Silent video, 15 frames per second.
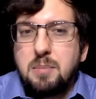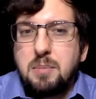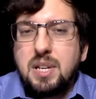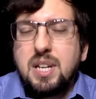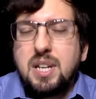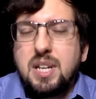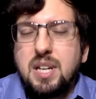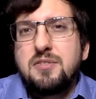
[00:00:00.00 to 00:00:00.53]

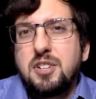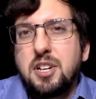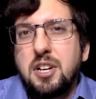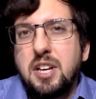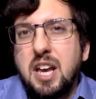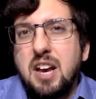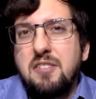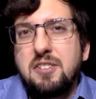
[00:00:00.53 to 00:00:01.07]
because of the
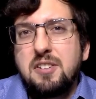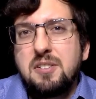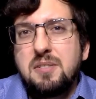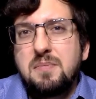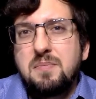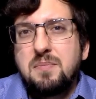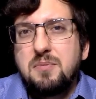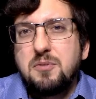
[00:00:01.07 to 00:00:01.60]

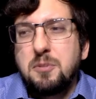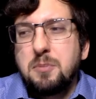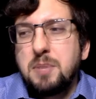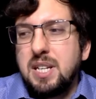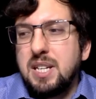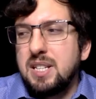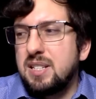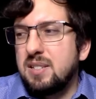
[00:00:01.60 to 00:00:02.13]
goyava. For
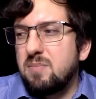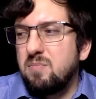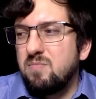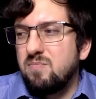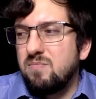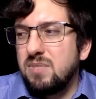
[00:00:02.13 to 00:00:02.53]
me, it's